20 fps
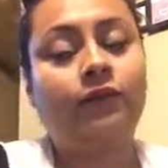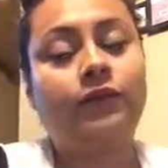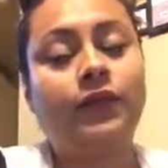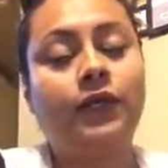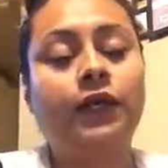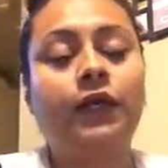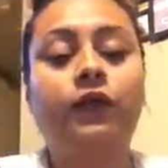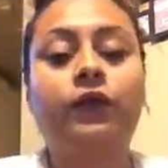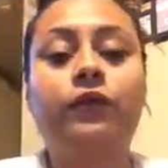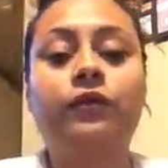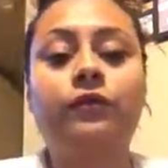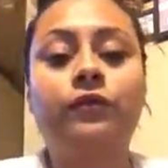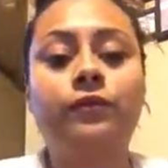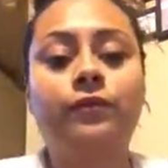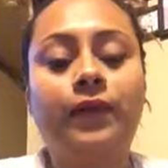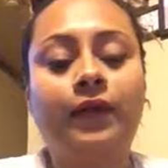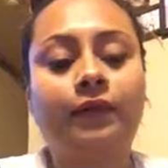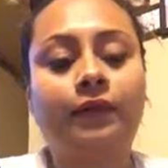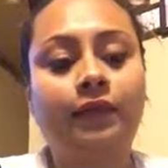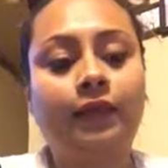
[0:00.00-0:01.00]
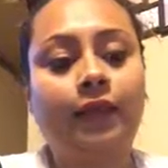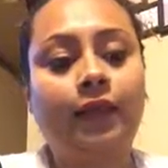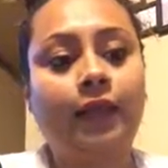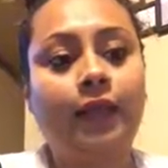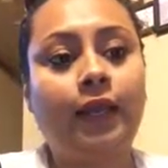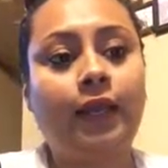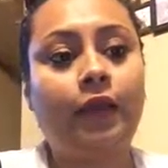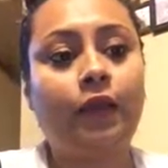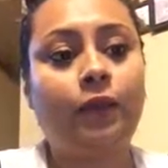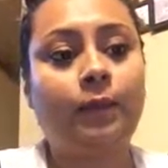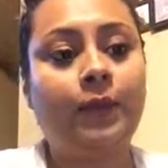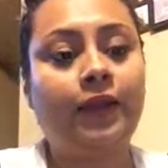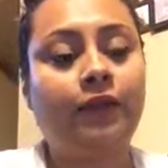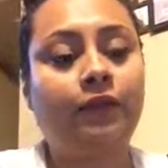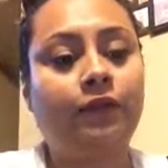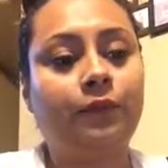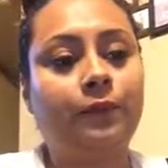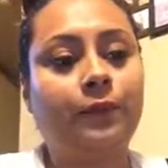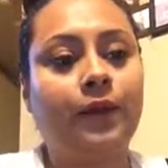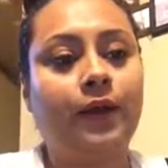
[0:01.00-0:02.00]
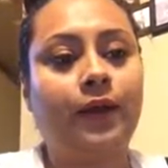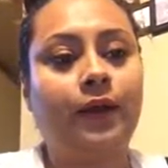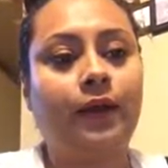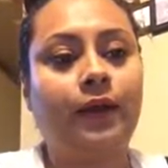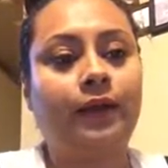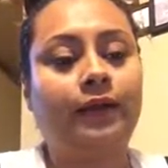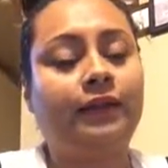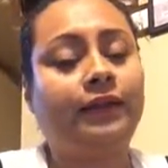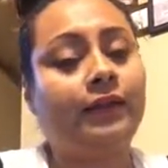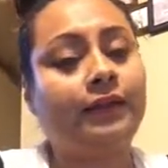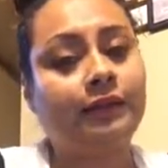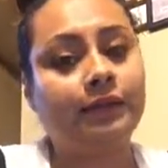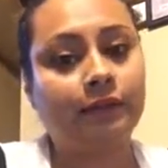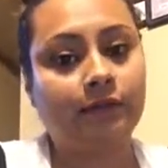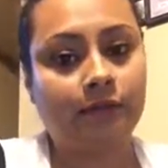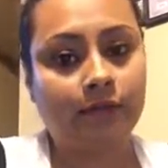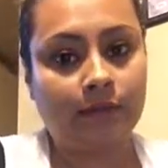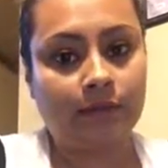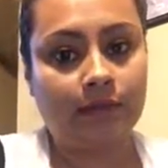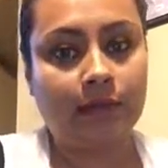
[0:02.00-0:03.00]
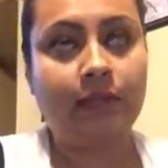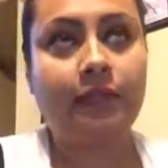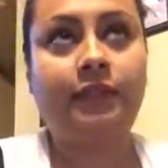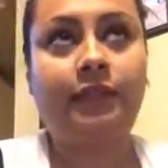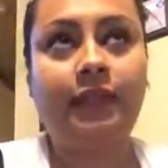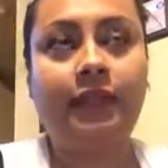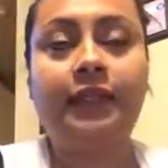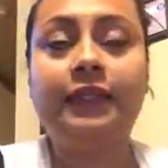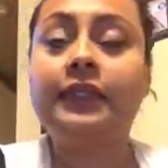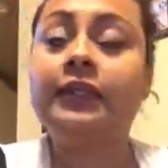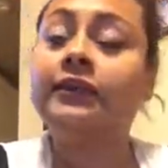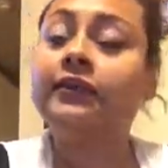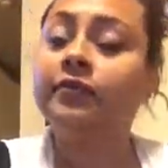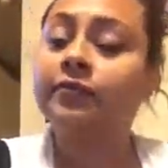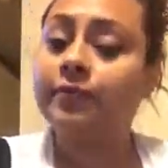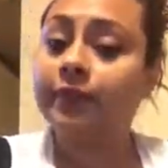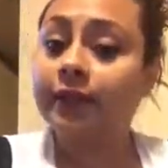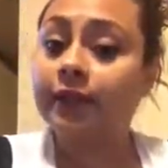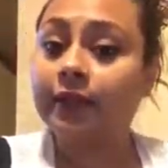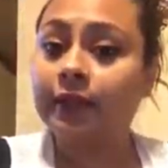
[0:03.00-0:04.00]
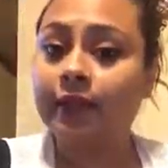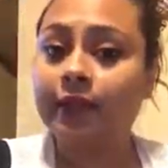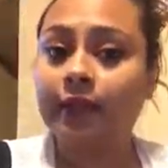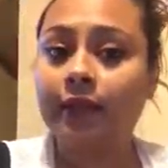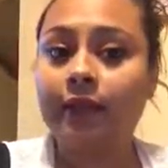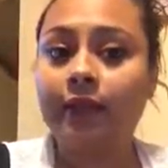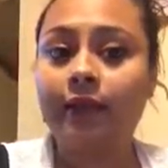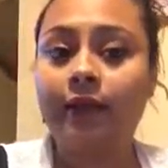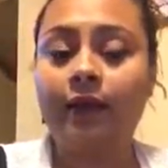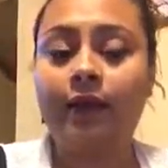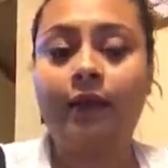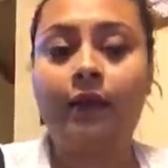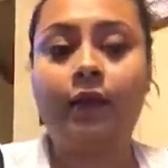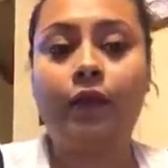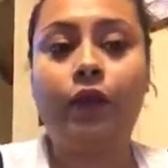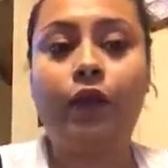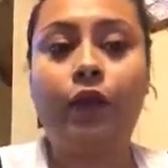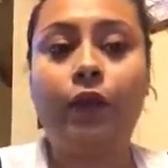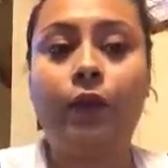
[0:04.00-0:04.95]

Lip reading: the color of my skin, or based on my intelligence ability, and